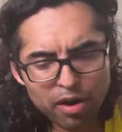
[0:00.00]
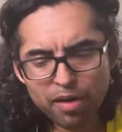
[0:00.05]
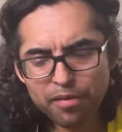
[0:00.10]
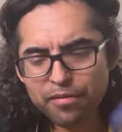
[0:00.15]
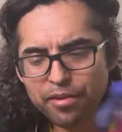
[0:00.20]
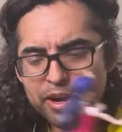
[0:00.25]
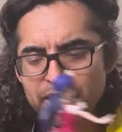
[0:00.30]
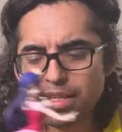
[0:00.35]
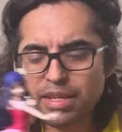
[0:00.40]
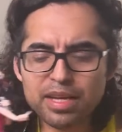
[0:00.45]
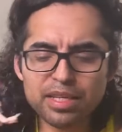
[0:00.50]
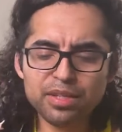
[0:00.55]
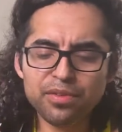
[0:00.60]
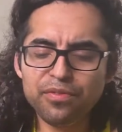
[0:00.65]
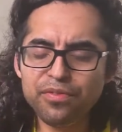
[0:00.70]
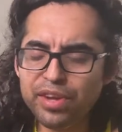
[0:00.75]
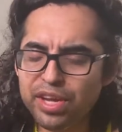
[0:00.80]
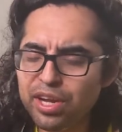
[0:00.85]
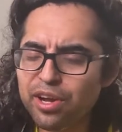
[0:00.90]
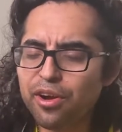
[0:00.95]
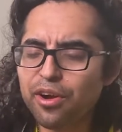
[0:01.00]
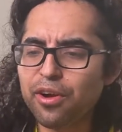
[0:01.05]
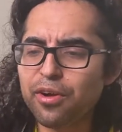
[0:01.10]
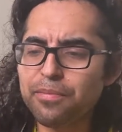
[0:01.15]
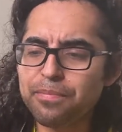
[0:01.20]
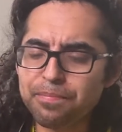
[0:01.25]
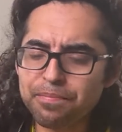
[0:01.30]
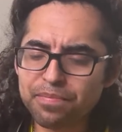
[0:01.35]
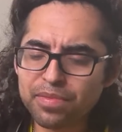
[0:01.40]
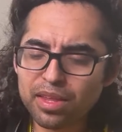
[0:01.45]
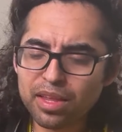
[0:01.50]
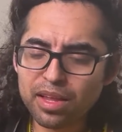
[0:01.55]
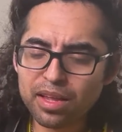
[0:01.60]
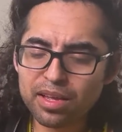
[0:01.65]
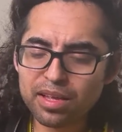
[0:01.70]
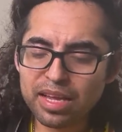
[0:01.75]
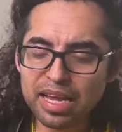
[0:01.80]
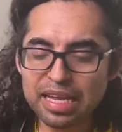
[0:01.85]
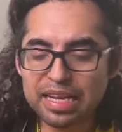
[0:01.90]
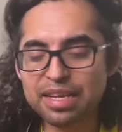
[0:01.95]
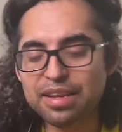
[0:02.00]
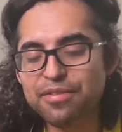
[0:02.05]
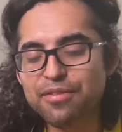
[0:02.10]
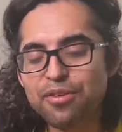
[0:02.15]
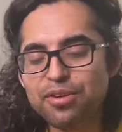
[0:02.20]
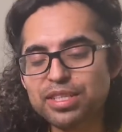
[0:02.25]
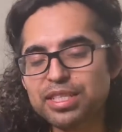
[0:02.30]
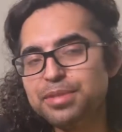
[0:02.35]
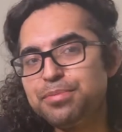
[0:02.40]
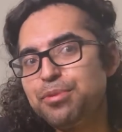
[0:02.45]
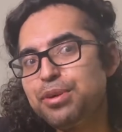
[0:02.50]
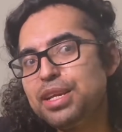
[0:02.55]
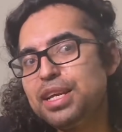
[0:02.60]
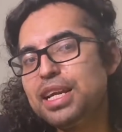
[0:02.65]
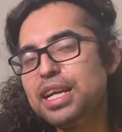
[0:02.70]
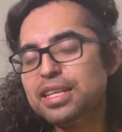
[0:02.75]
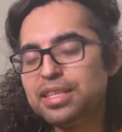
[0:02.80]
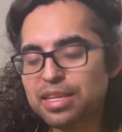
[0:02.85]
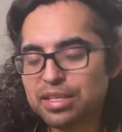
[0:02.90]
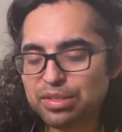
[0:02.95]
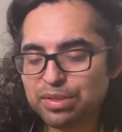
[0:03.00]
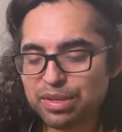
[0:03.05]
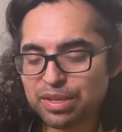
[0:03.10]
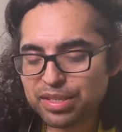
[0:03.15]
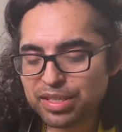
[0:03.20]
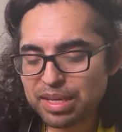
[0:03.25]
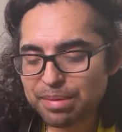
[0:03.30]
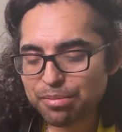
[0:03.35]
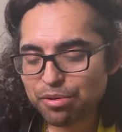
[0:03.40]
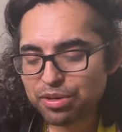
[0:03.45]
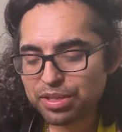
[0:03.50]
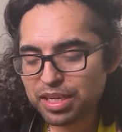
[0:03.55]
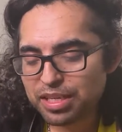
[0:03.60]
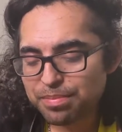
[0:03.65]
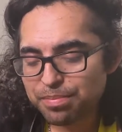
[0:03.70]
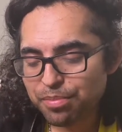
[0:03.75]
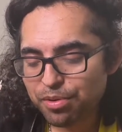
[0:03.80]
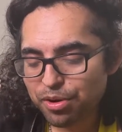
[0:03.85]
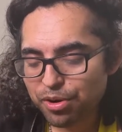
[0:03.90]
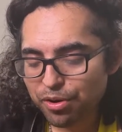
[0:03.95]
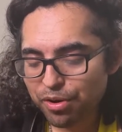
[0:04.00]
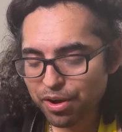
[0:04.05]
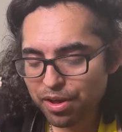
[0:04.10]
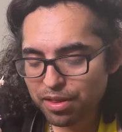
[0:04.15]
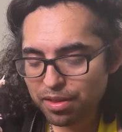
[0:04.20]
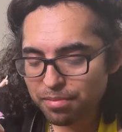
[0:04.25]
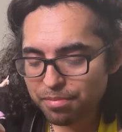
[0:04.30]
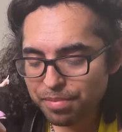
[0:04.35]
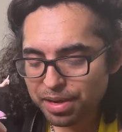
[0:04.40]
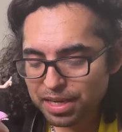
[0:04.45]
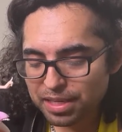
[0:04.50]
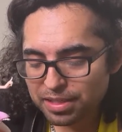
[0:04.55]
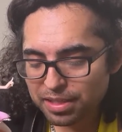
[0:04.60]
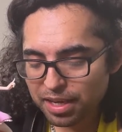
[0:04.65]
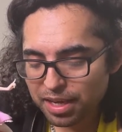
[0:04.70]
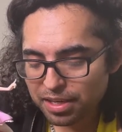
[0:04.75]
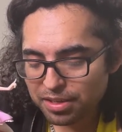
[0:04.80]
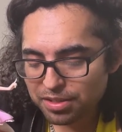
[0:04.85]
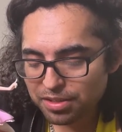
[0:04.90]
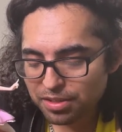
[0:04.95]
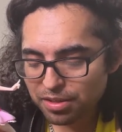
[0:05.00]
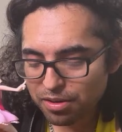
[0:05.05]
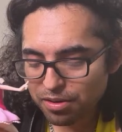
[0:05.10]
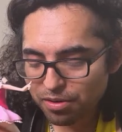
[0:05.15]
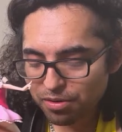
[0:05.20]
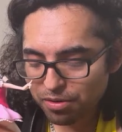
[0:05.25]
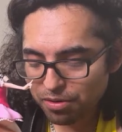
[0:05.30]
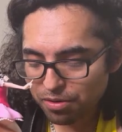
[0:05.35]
very nice figure. And of course, she's pretty easy to assemble. You just put her on the base like so,